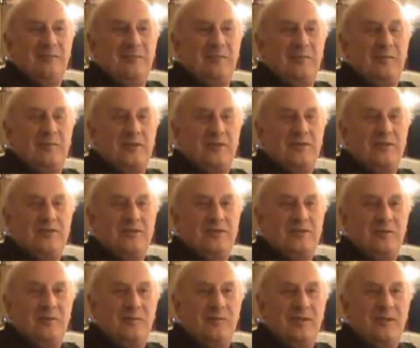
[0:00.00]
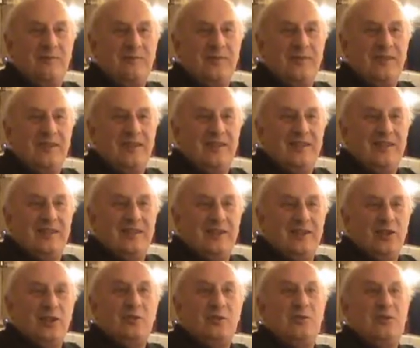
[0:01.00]
person to
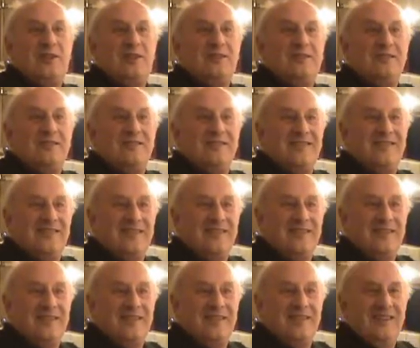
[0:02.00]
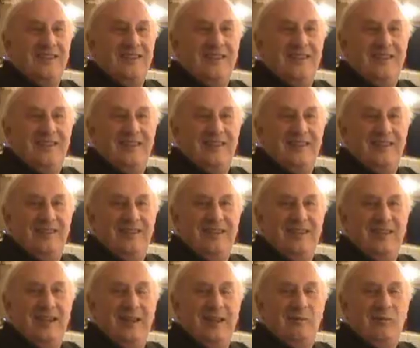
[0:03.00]
use it. And he
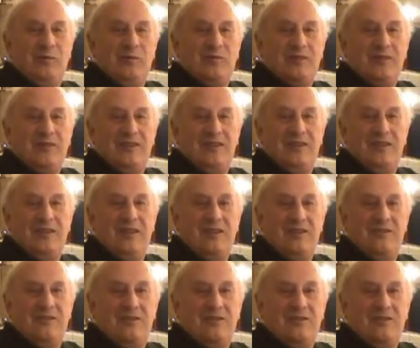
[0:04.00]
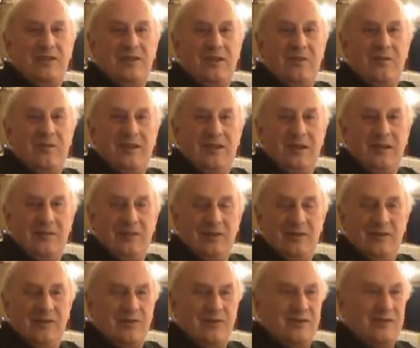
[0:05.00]
came off stage after the show and came into
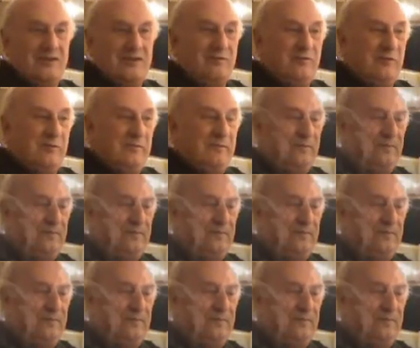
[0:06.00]
the dressing room